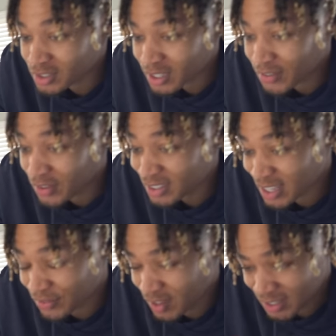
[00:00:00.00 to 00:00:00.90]
it's if it
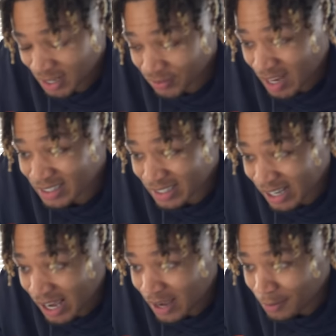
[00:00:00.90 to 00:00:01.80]
if it if that's the
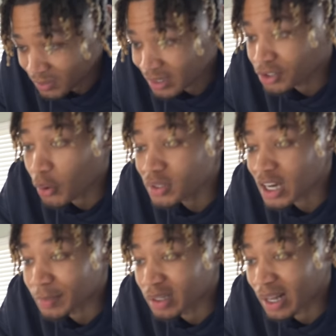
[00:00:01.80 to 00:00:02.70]
same, no, it's
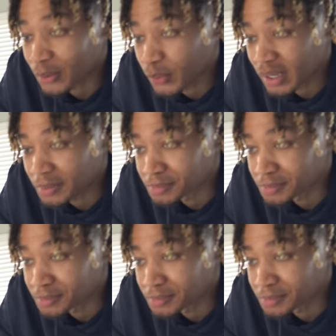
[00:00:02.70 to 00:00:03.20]
gotta be like weight.